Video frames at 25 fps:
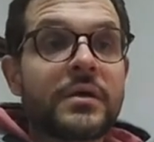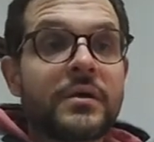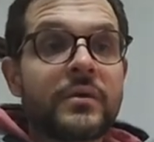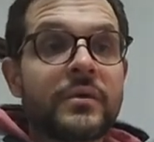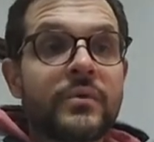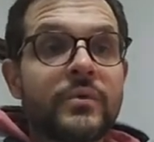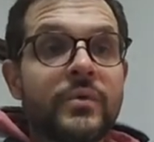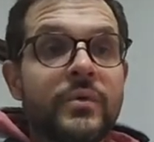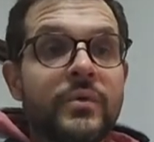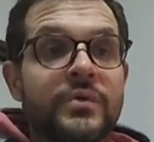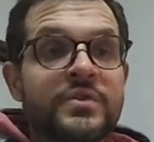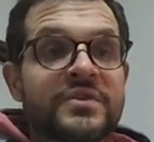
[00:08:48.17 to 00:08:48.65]

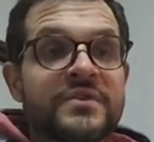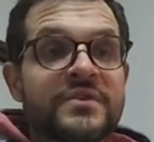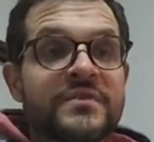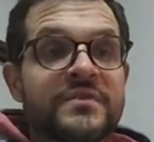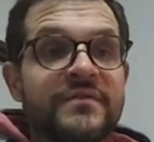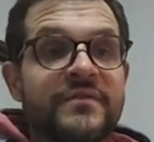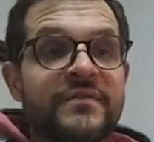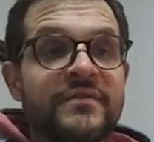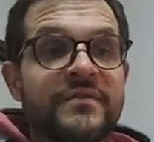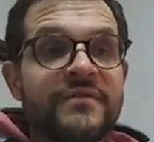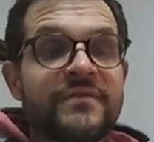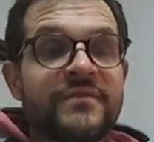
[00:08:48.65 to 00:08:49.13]
was
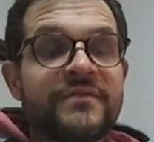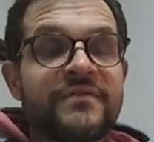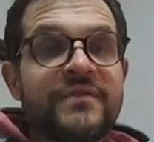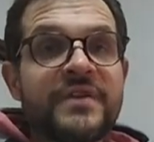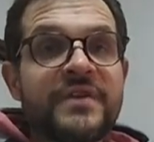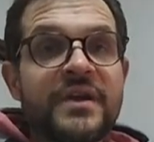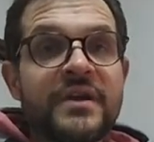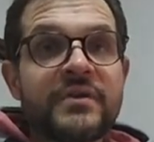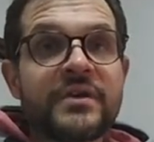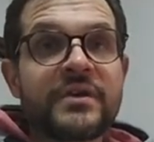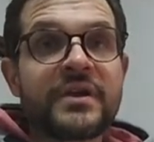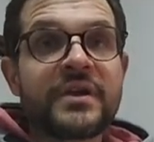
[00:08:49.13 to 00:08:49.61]

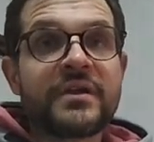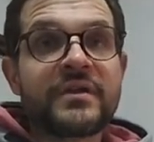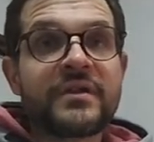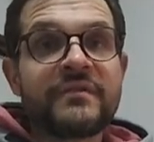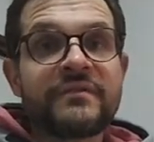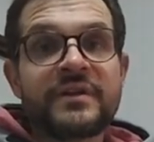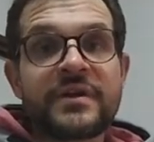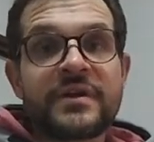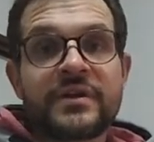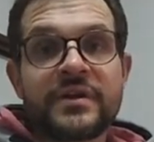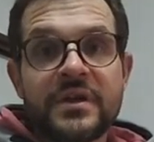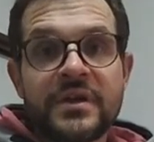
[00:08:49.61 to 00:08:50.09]
very
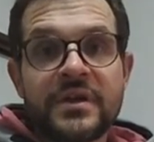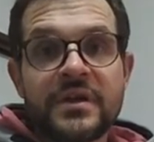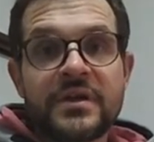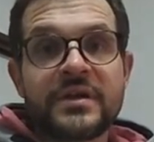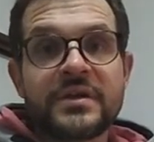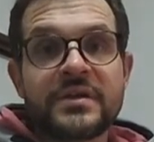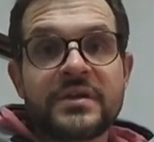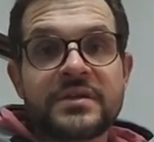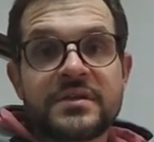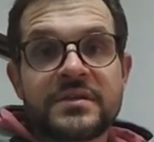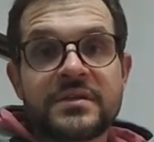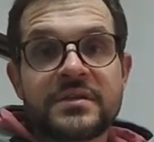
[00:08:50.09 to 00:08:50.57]

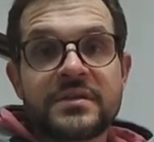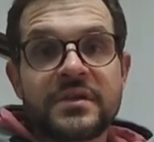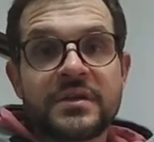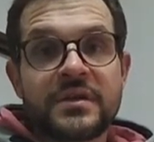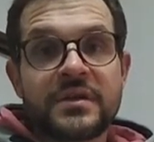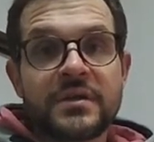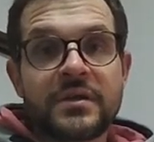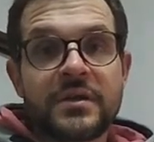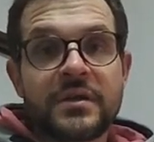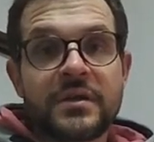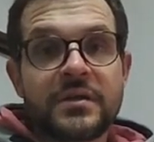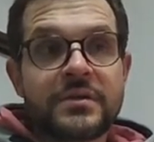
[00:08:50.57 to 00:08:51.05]
nice,
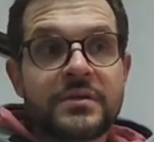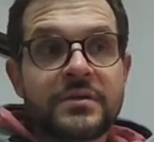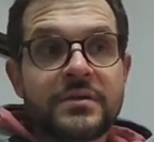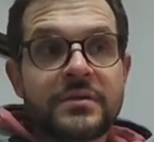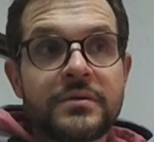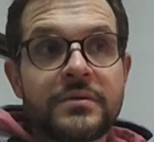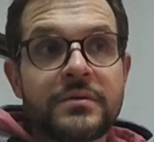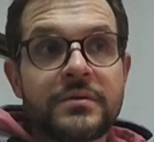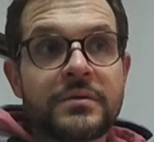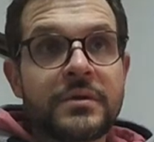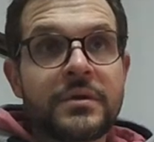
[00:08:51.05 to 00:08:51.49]
and you